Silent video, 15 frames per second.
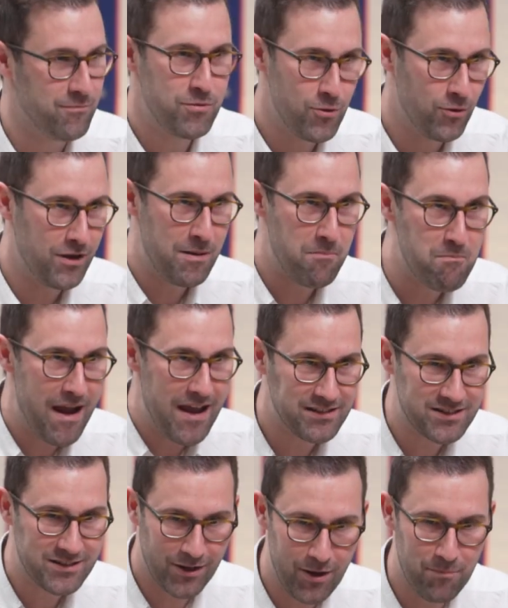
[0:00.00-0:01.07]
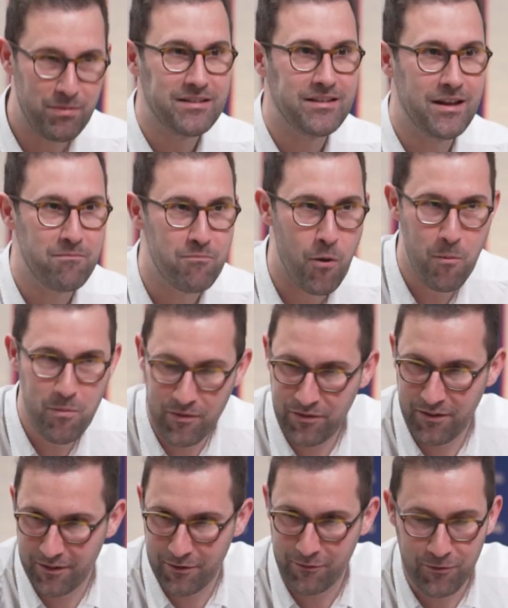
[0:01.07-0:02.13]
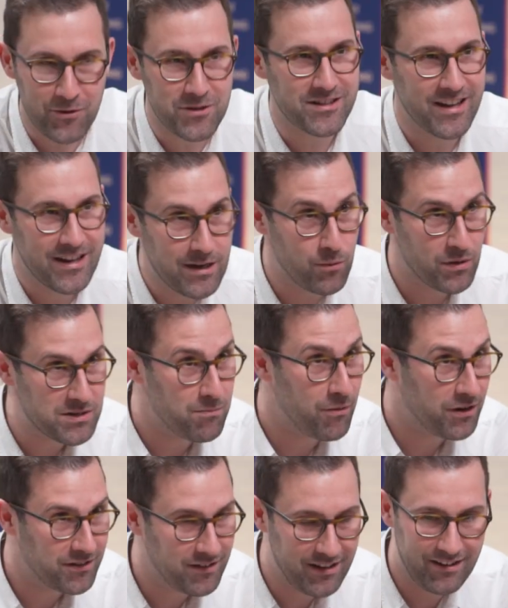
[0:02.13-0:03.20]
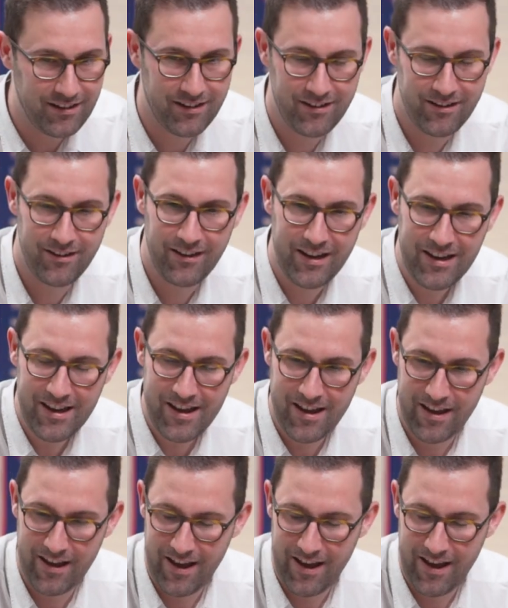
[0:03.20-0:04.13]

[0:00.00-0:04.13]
a purely men's club at that moment, the first lady was a marketing lady.